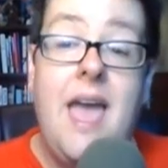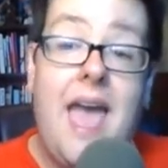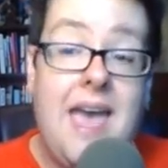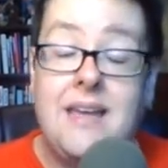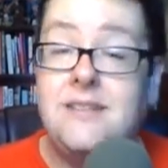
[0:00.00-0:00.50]

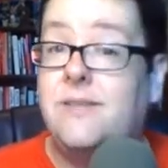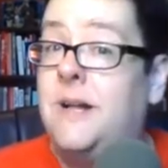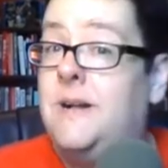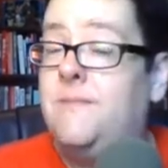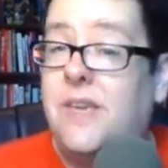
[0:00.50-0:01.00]
And
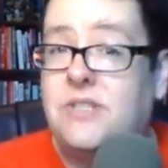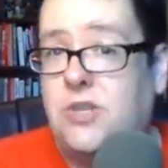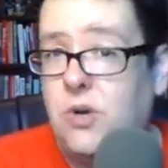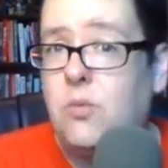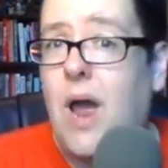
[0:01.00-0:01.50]
these
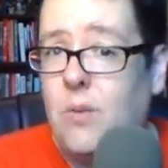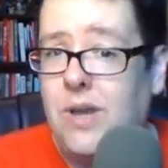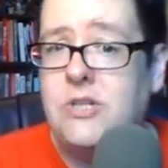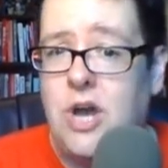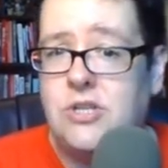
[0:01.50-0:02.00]
two
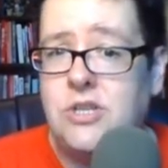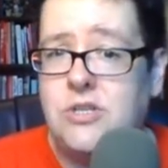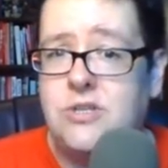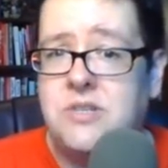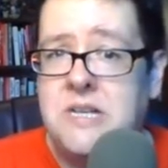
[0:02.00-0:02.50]
right-wing
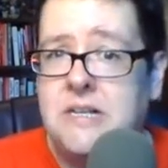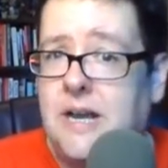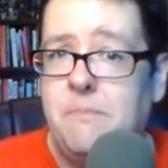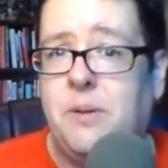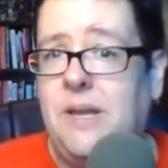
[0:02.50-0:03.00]
judges
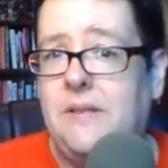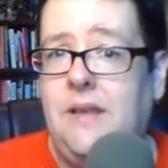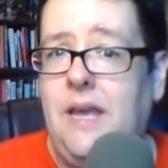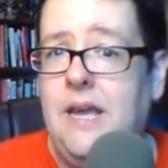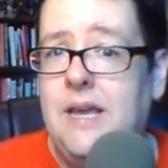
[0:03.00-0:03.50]

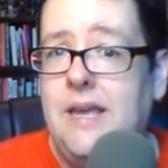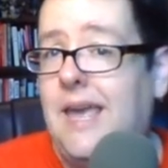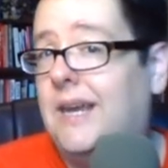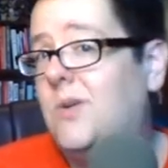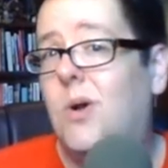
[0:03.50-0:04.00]
completely
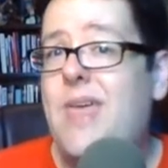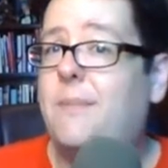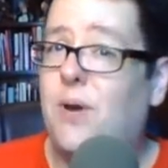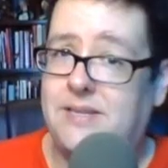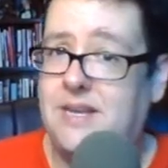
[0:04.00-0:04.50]
ignored
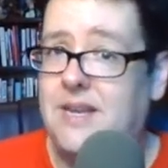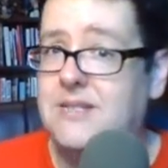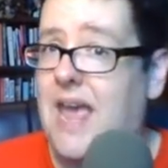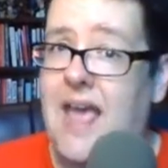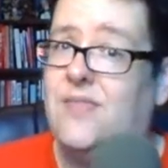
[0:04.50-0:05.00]
that
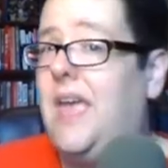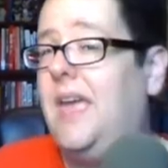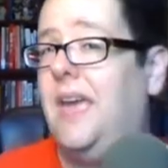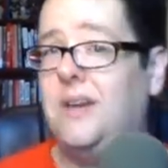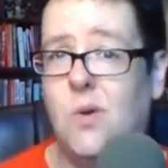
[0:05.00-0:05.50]
precedent, and they
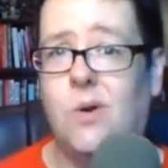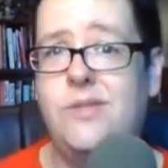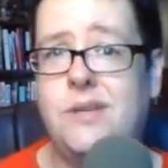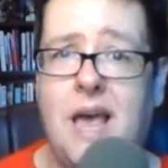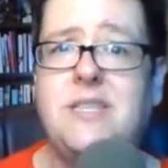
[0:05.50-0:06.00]
ignored
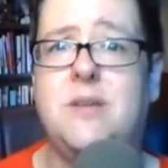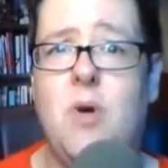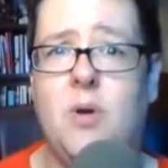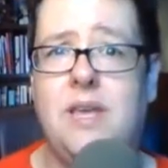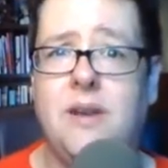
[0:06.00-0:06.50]
the
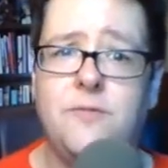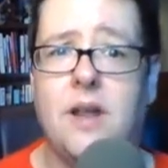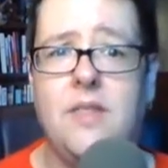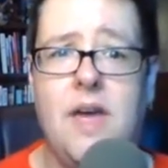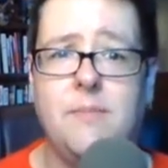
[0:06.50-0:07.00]
testimony in
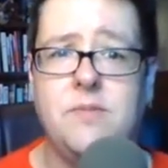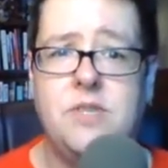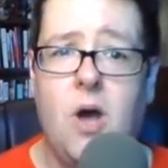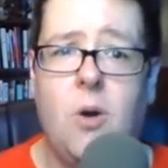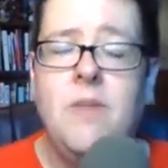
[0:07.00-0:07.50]
front of them.
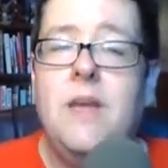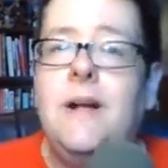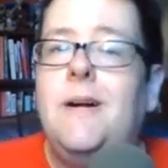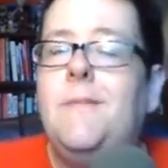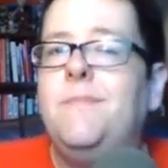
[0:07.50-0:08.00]
So
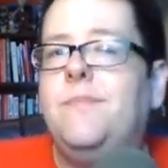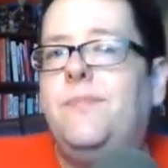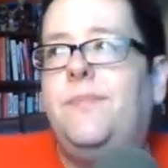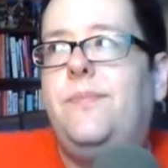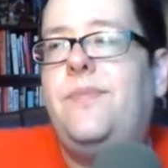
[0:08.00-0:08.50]

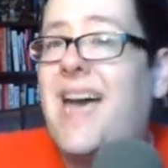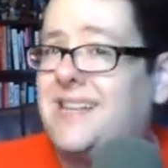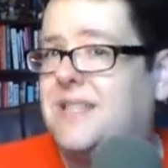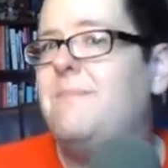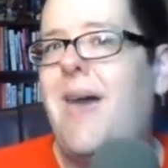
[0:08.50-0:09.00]

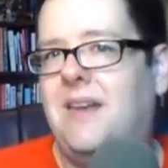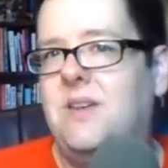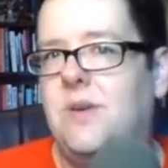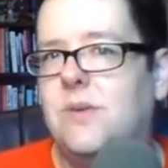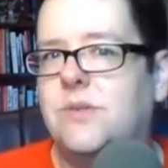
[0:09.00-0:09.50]
that's the bad
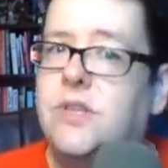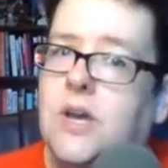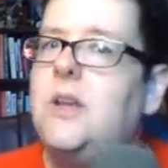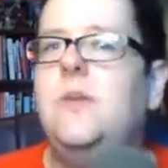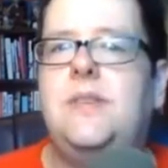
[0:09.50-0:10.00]
news. The
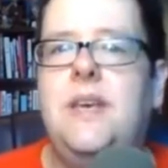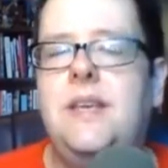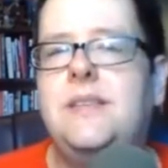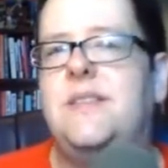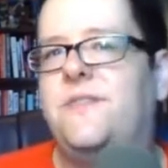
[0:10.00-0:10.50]
good news
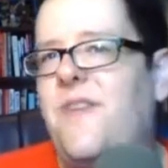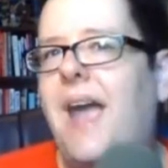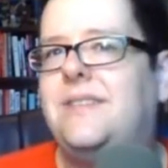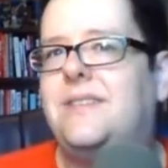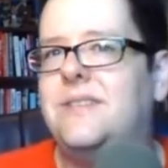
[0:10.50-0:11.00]
is the
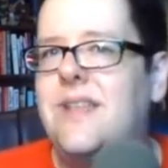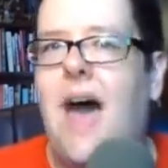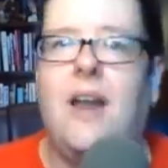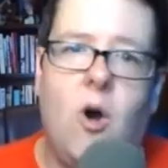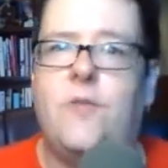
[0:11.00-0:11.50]
fight's
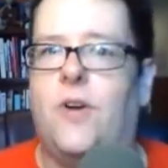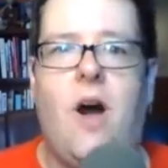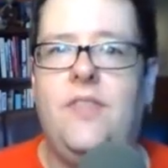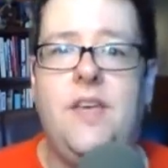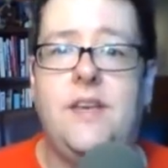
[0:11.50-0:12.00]
not over
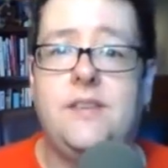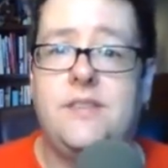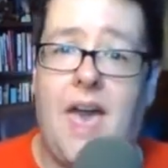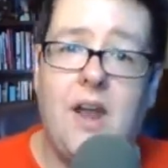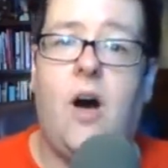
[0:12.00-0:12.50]
on
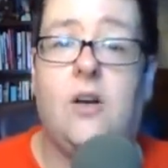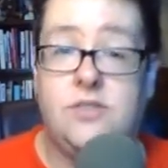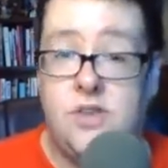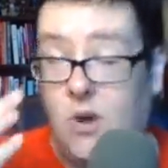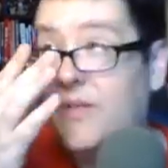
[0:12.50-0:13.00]
this at all.
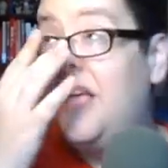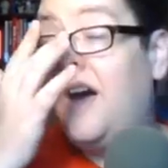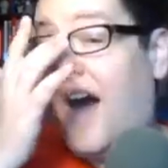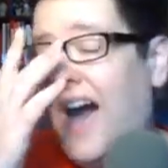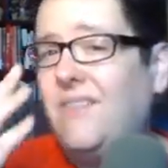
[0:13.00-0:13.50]
So
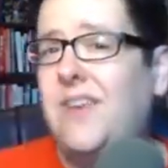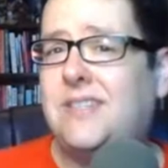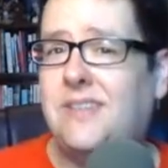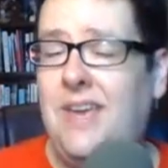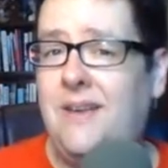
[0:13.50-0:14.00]

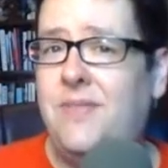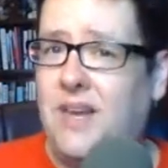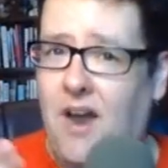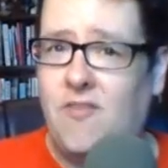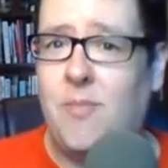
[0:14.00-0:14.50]
obviously, the
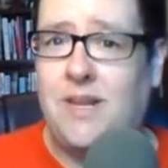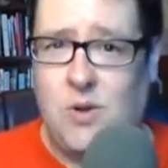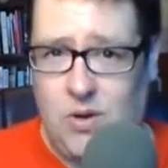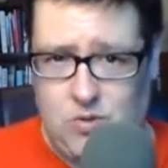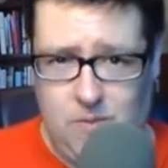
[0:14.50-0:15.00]
government is
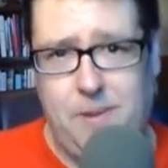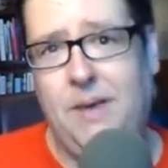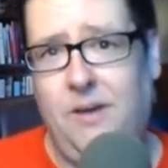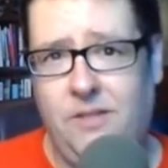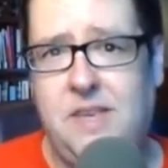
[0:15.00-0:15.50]
going to
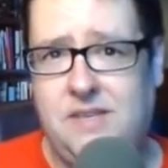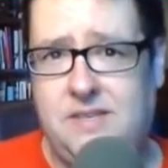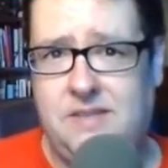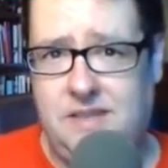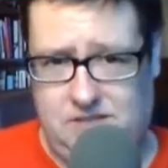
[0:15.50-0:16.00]
appeal
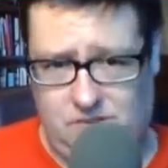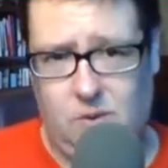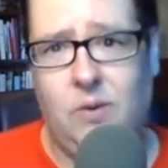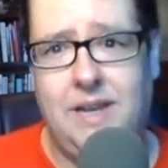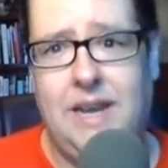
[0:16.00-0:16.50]
this
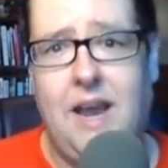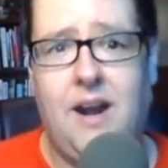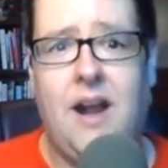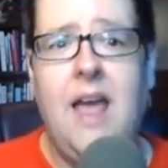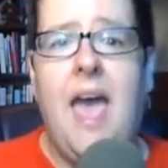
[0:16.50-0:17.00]
ruling
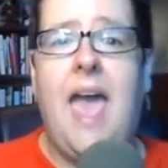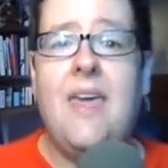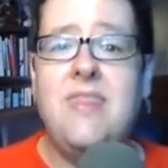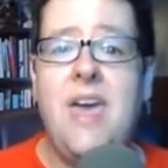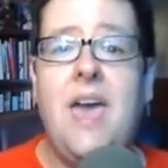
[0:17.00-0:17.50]
here.
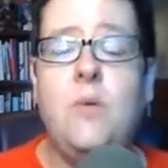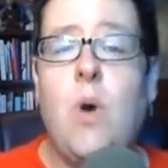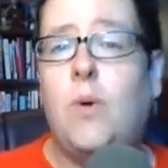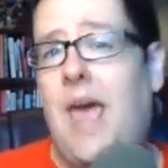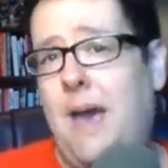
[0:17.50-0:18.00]
And then
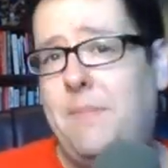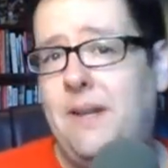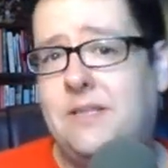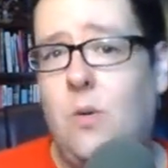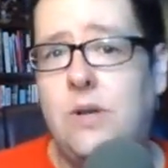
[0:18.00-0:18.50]
what would happen,
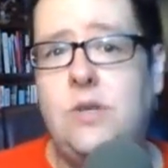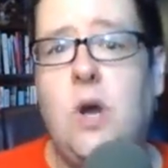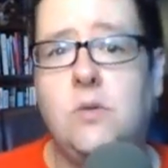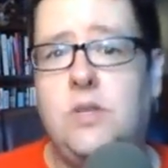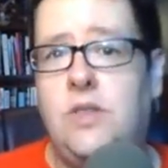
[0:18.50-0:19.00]
it's going to
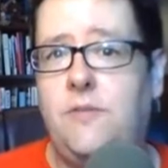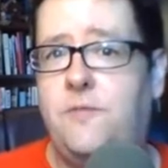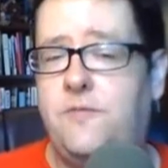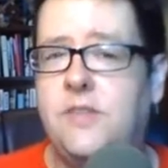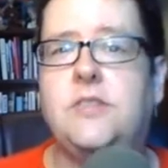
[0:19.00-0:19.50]
go to
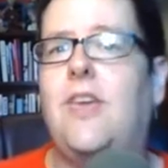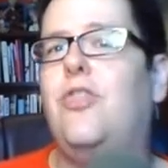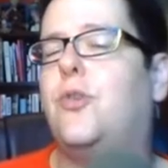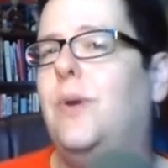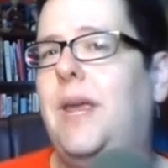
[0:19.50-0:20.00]
this is a
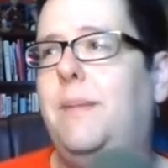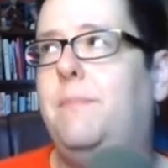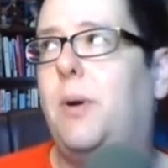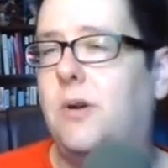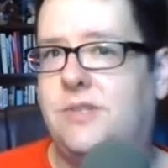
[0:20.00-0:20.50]

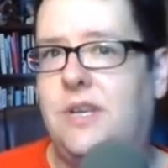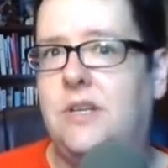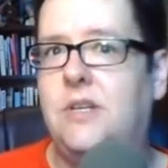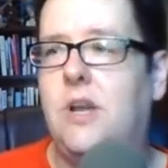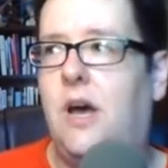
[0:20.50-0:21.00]

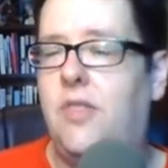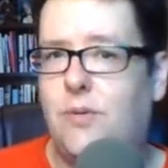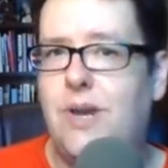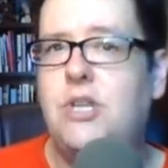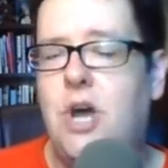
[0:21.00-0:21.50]

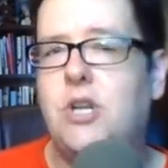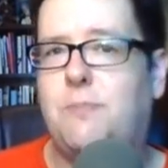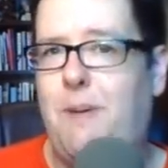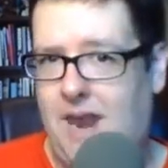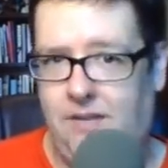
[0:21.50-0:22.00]
three-judge
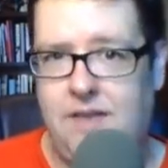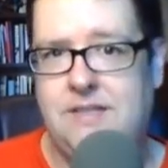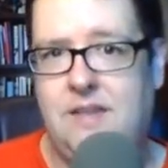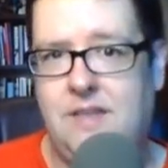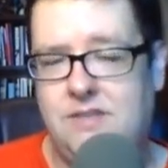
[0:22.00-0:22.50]
panel that
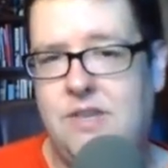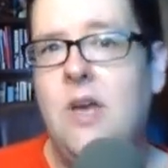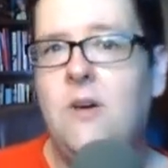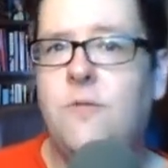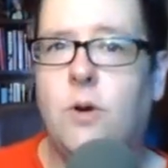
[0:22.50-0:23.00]
did this,
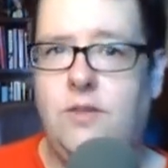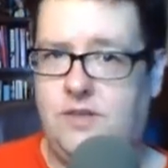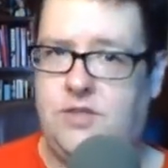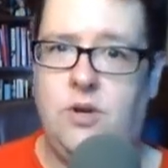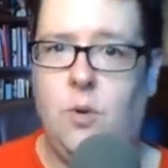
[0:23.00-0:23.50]
voted this
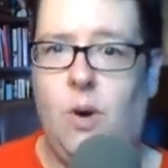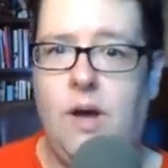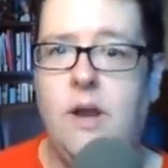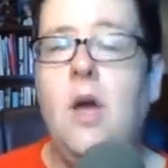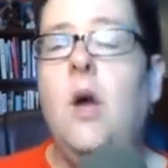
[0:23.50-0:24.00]
2-1.